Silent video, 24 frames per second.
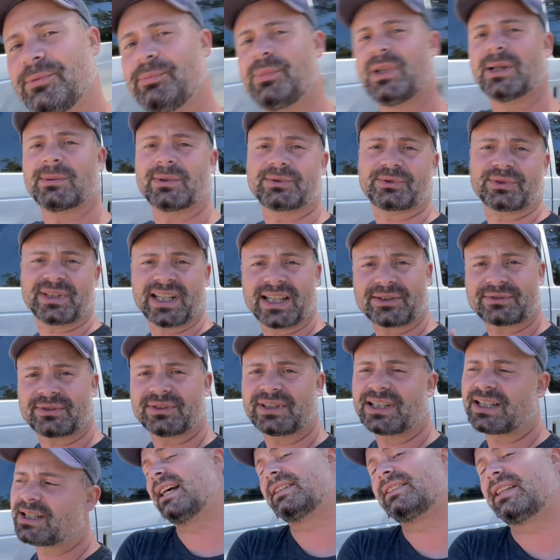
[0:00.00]
be able to get to
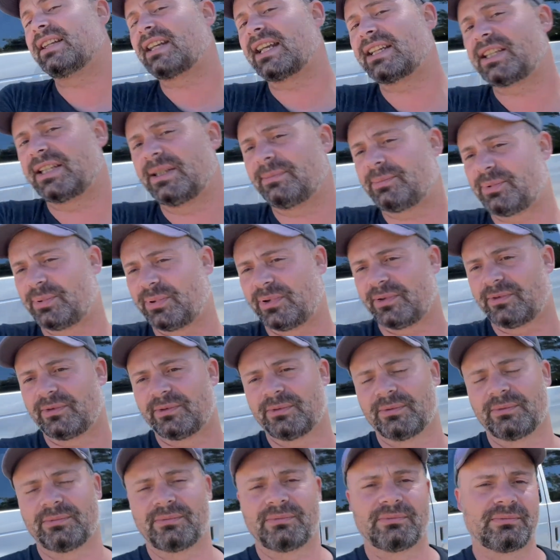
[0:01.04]
them. Not that I keep
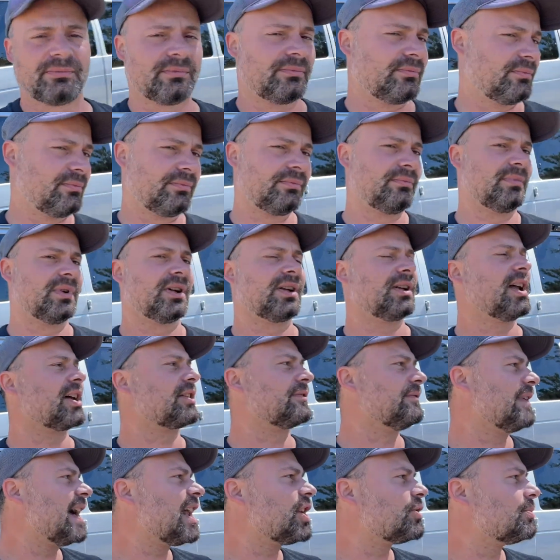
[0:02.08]
a lot
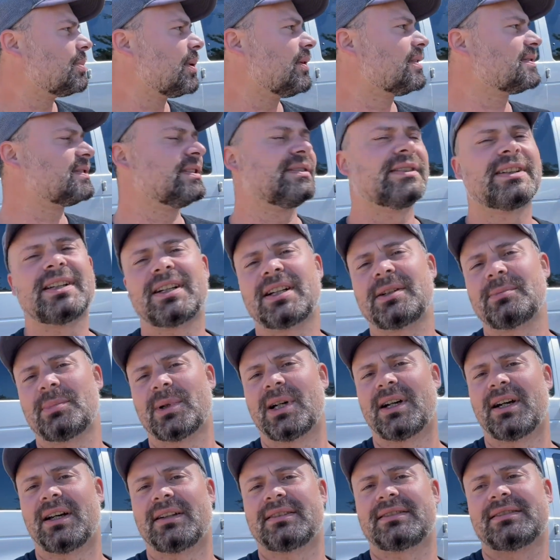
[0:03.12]
of valuables in there,
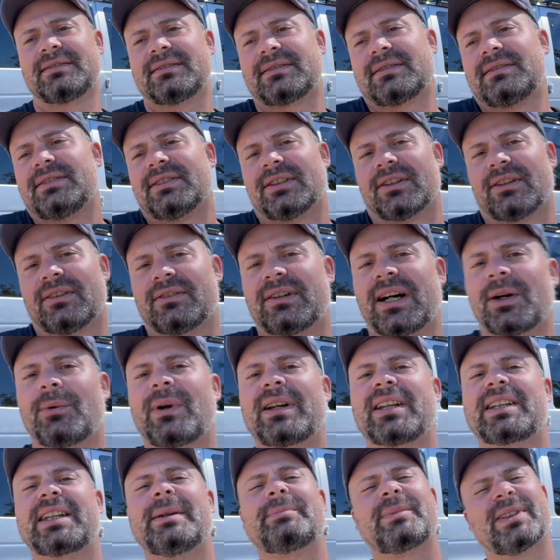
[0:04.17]
but you know, I
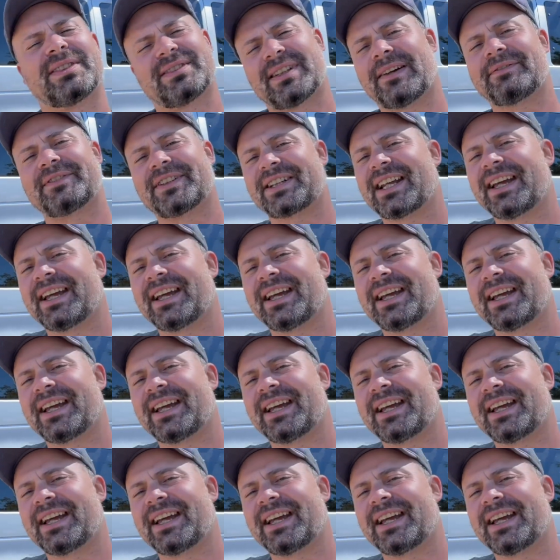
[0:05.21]
want to keep the stuff that I